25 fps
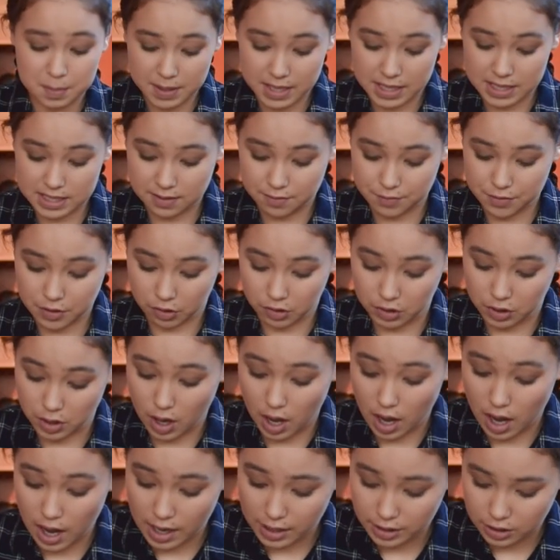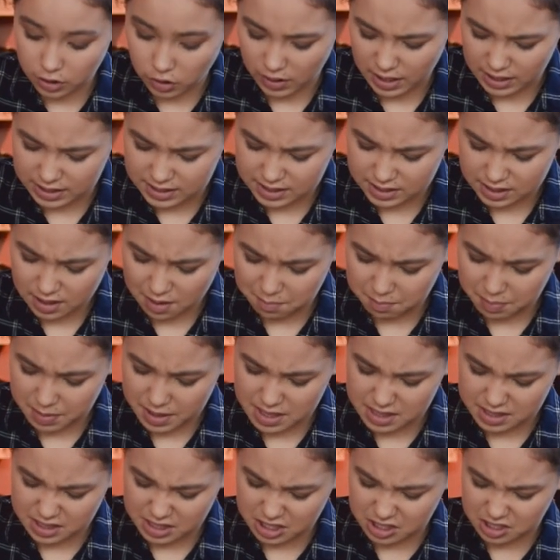because if they're not, you'll get some
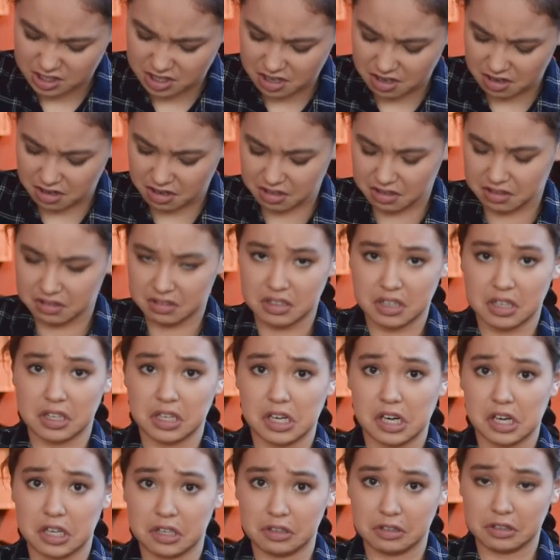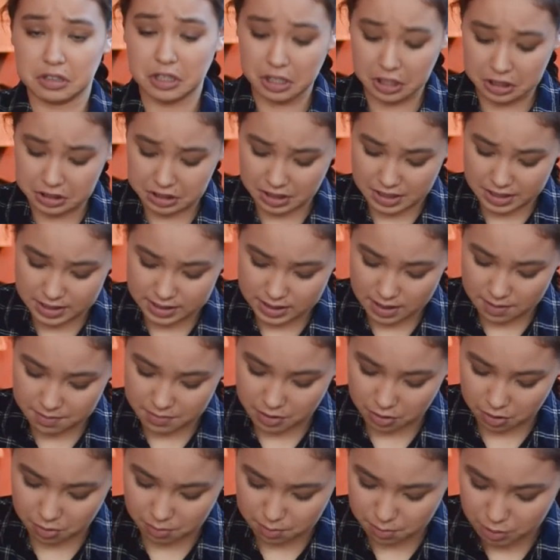pieces that are undercooked and some
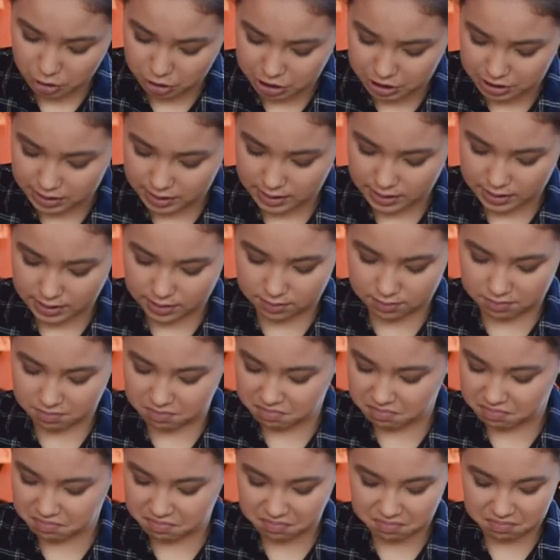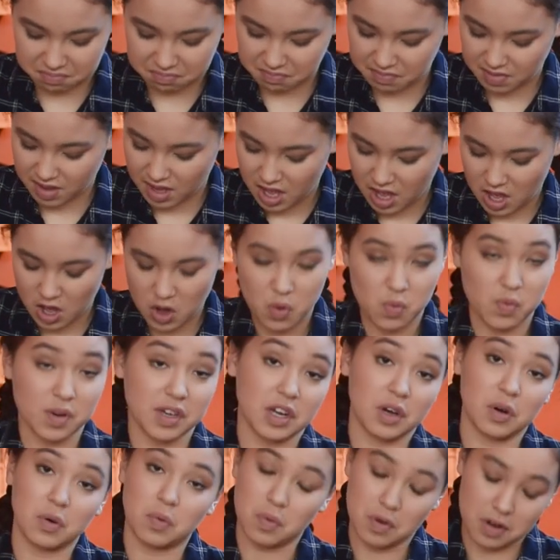that are mushy, and we
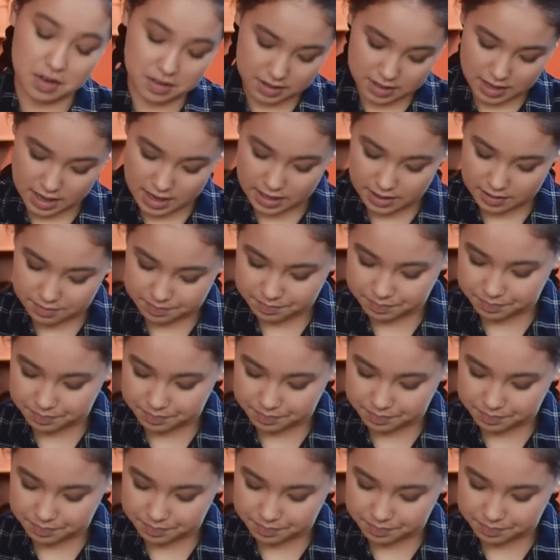don't want that.